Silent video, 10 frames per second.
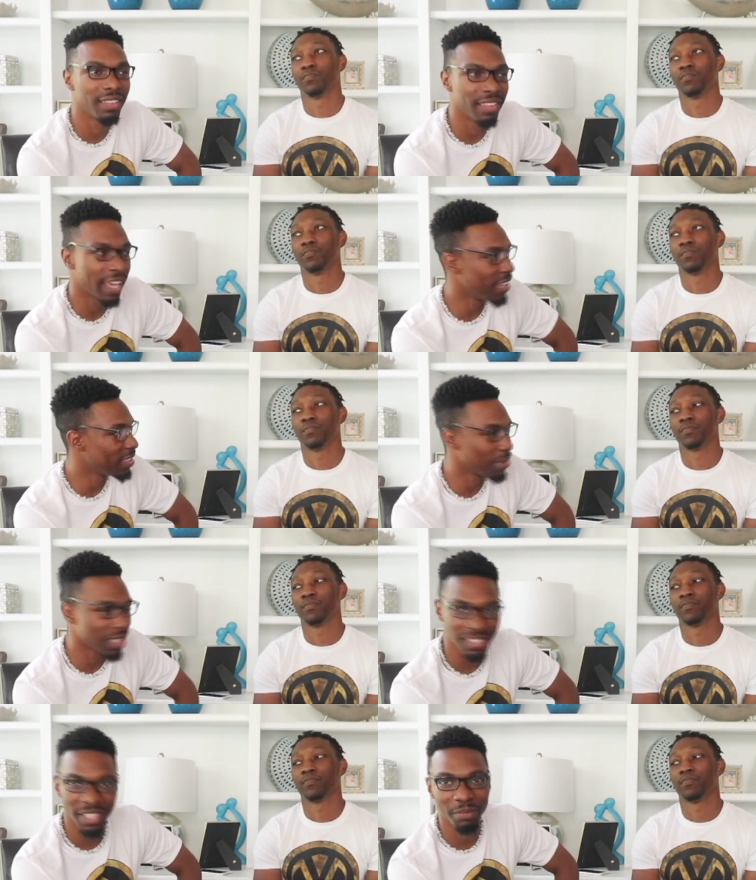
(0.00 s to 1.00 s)
Speaker 1: That is my
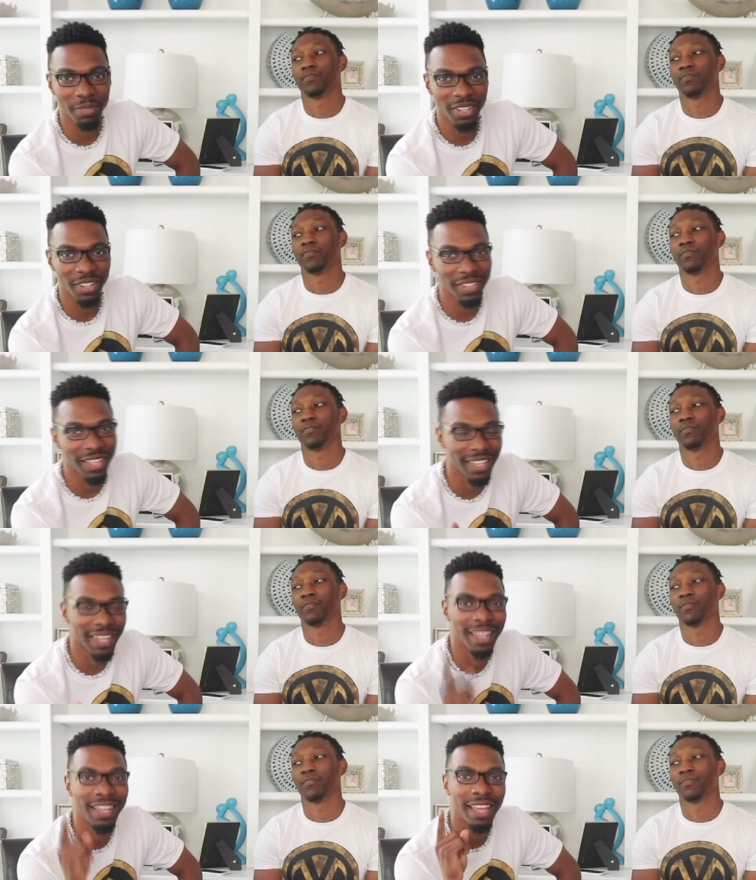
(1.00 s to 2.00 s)
statement on that.
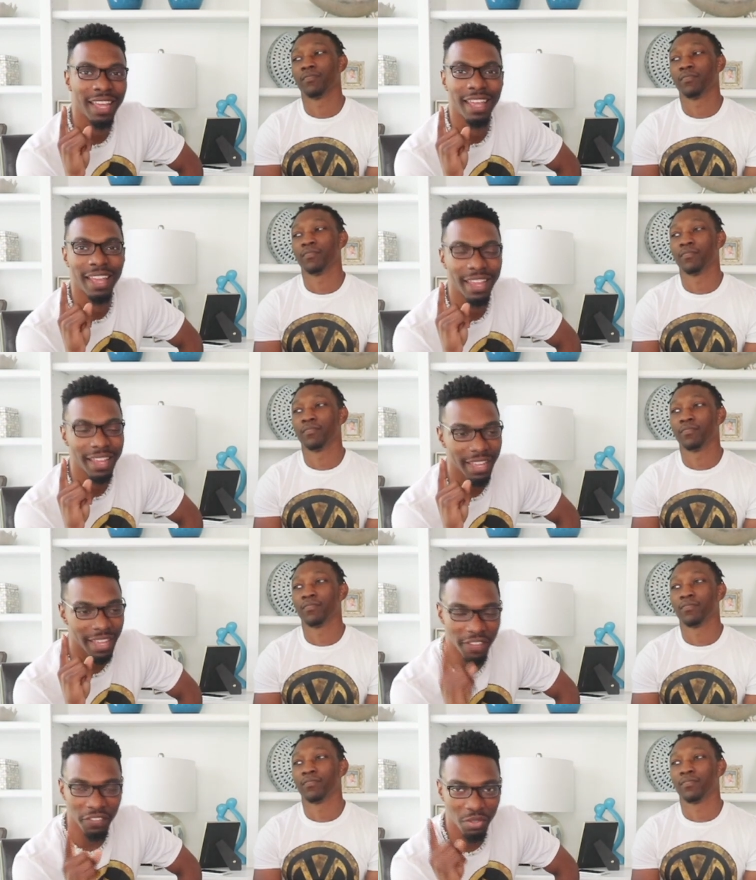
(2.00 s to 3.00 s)

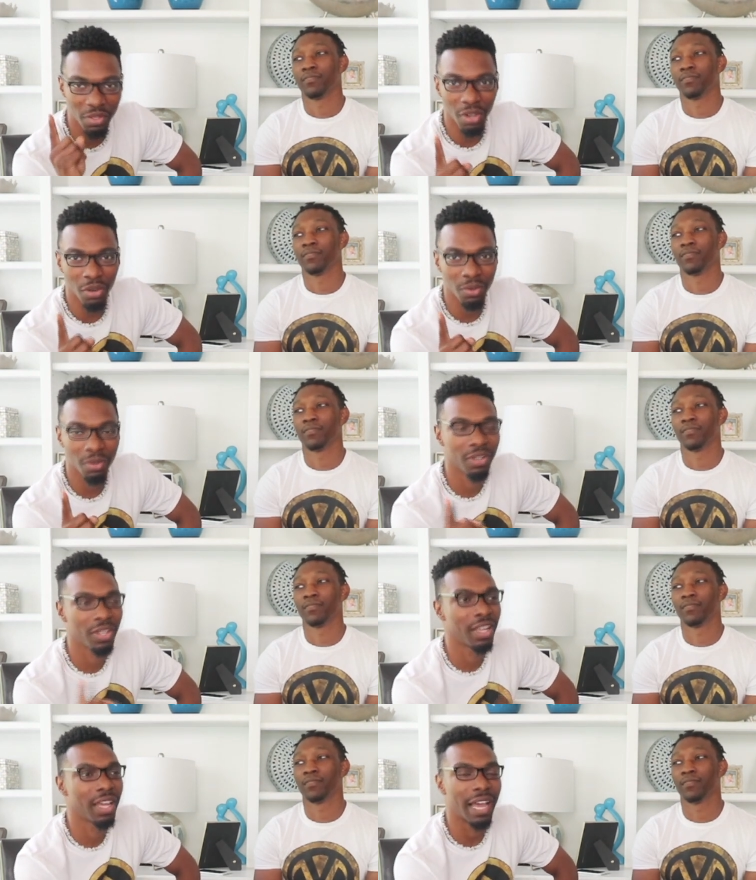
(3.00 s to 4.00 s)
If you don't,
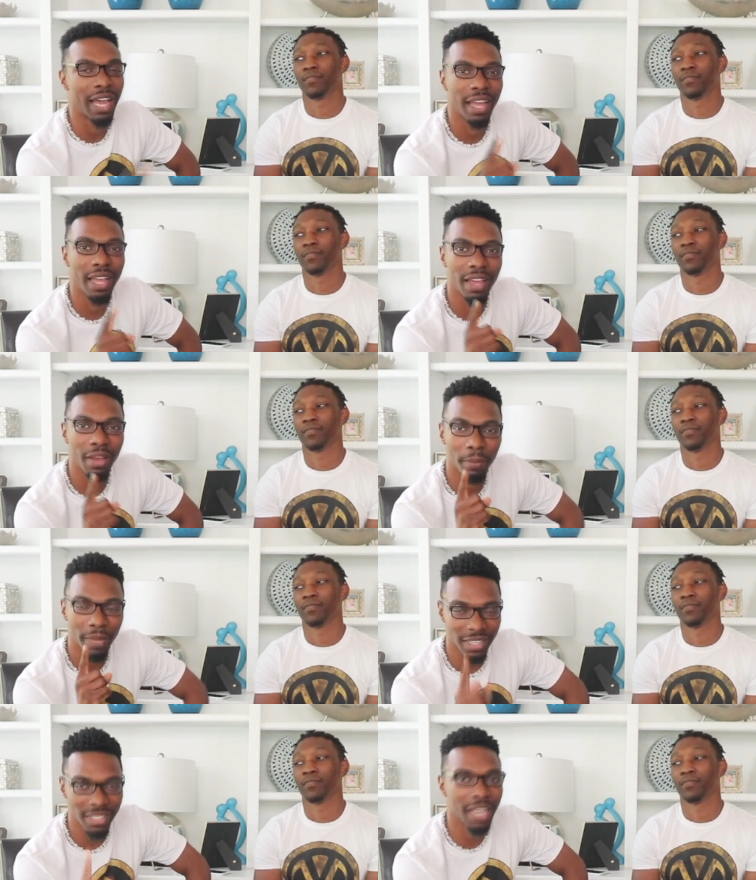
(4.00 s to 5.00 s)

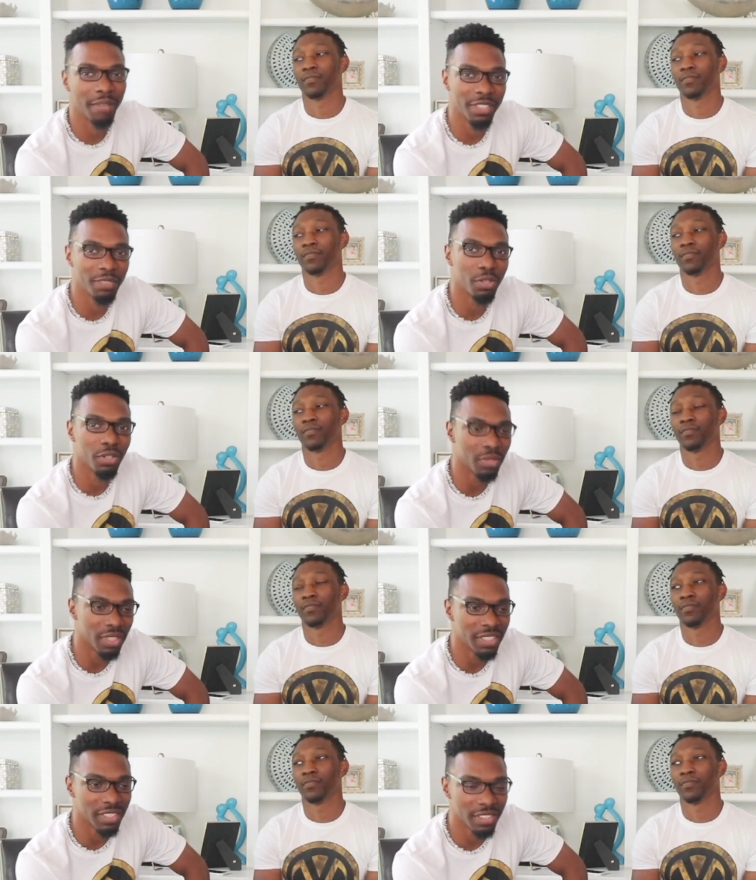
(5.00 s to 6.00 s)
by the time this book
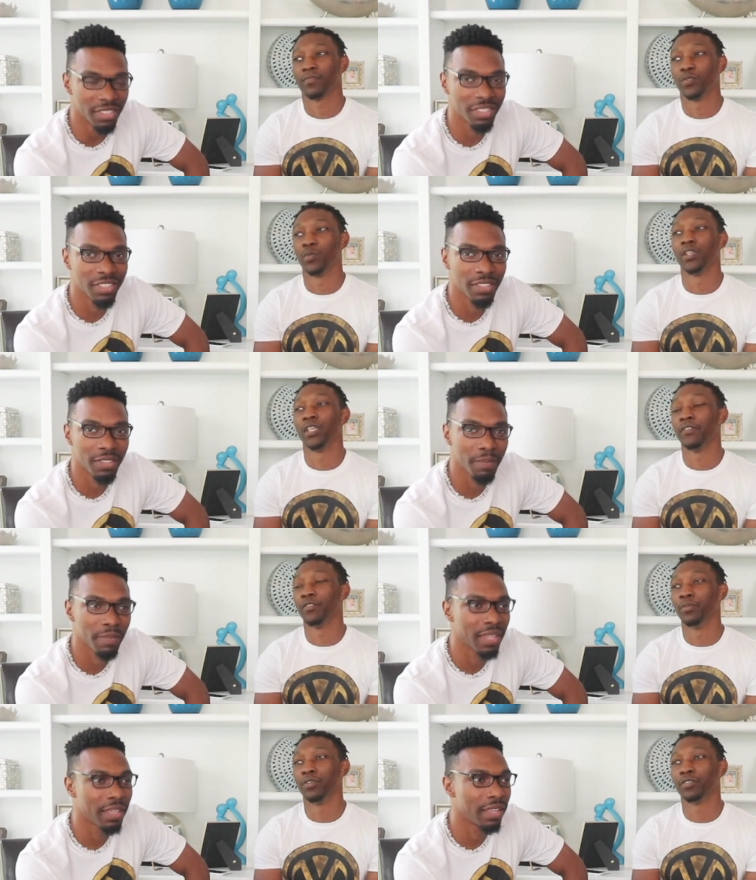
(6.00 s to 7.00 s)
releases, we'll give
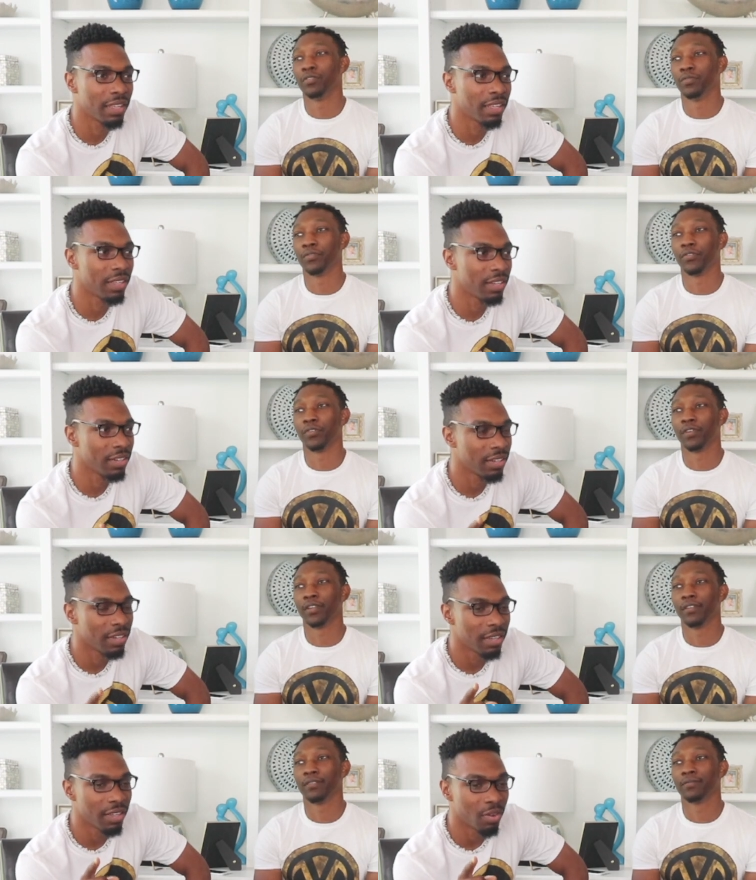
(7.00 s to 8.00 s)
you book two for free.
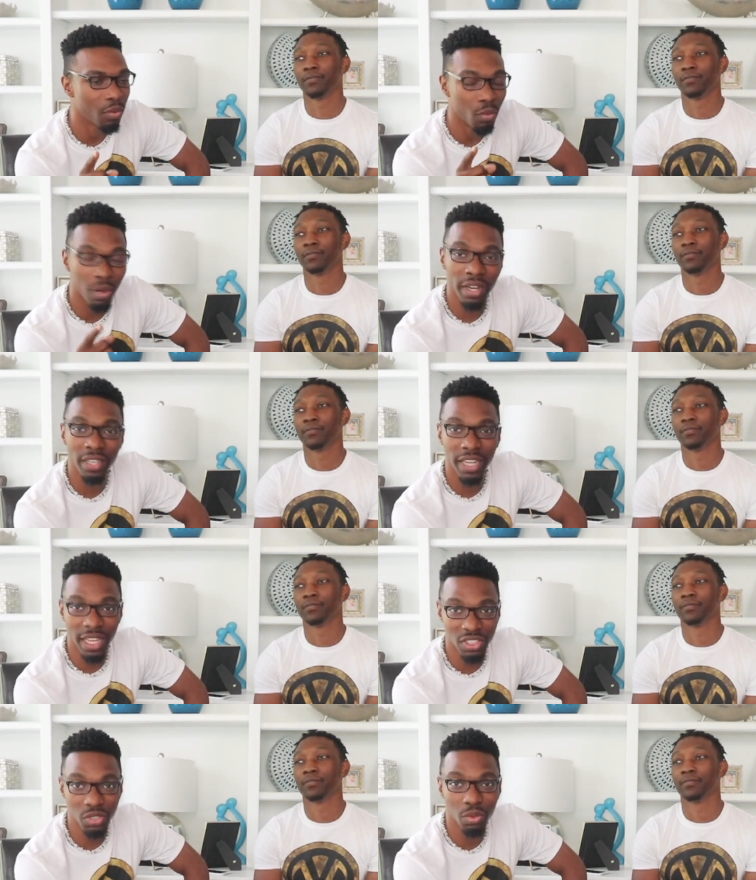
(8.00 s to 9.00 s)
One,
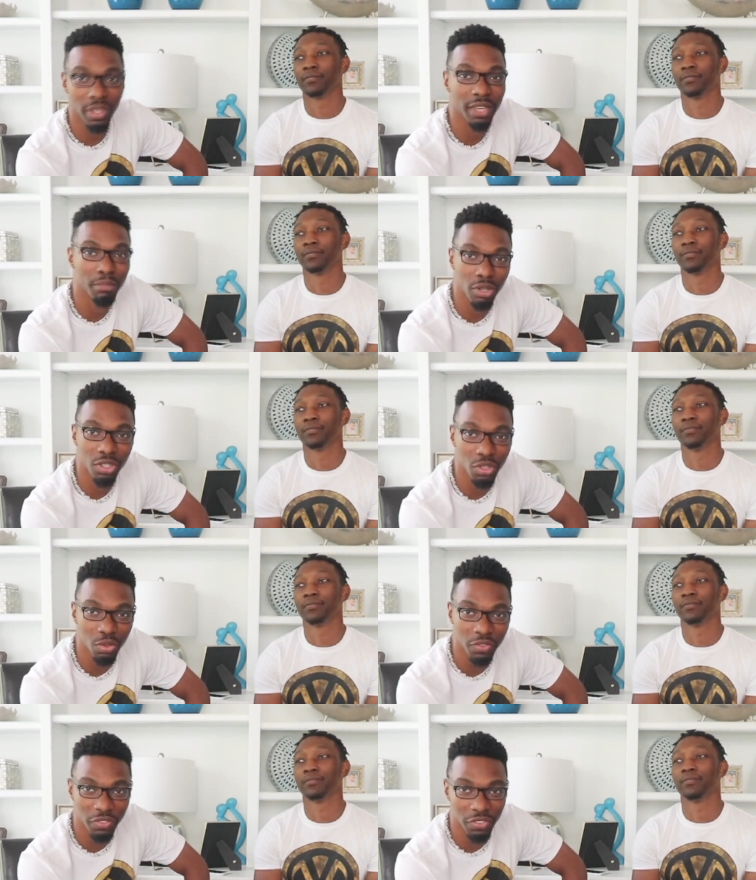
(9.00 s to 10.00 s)
yes, you will get book
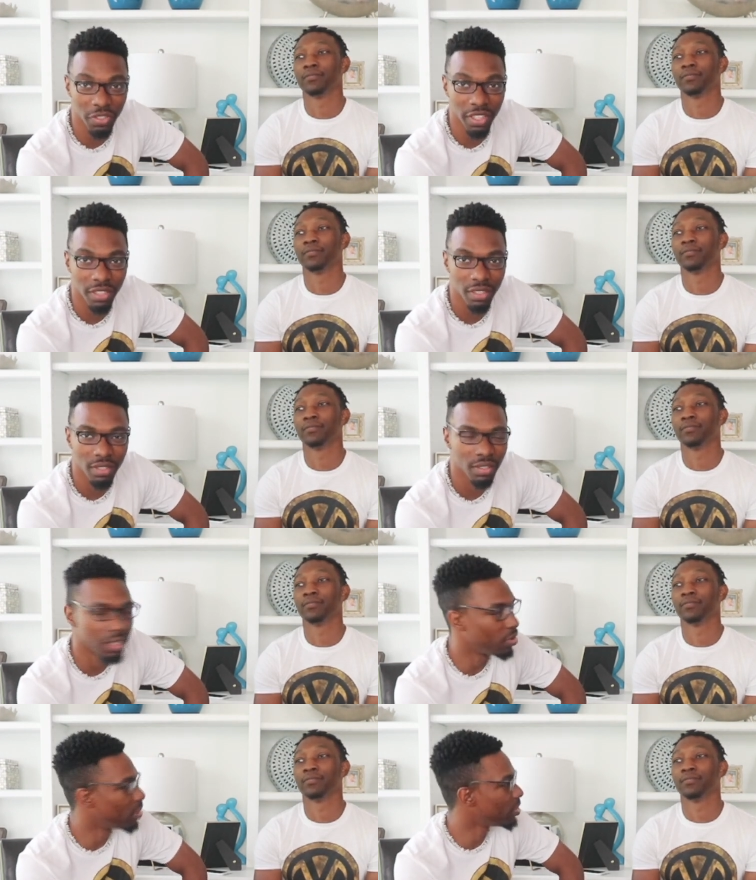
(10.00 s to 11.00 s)
two for free.
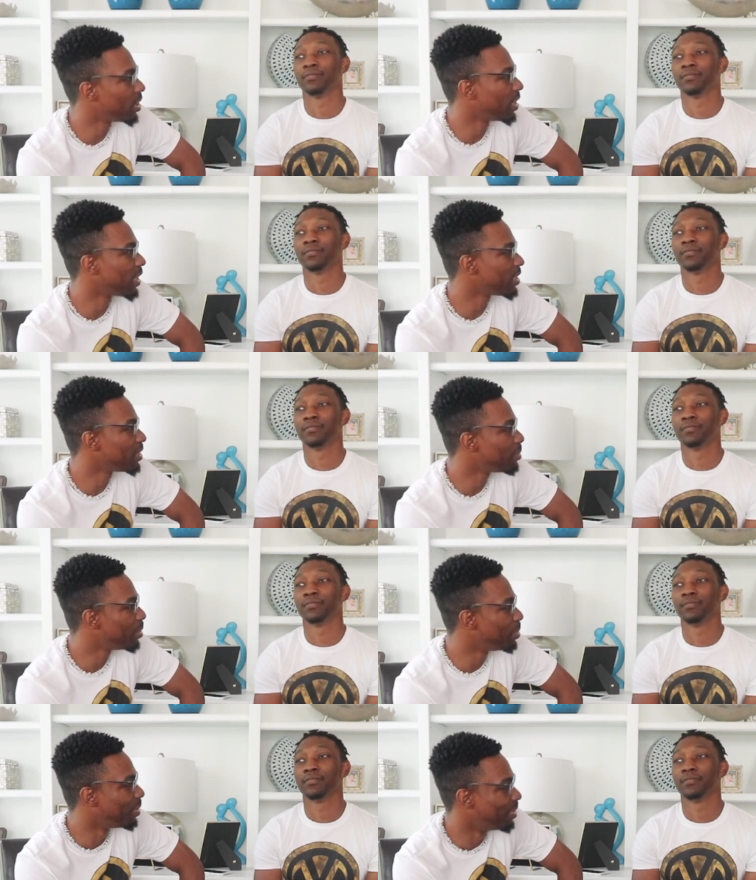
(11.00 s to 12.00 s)
No, don't say that. Cause some people,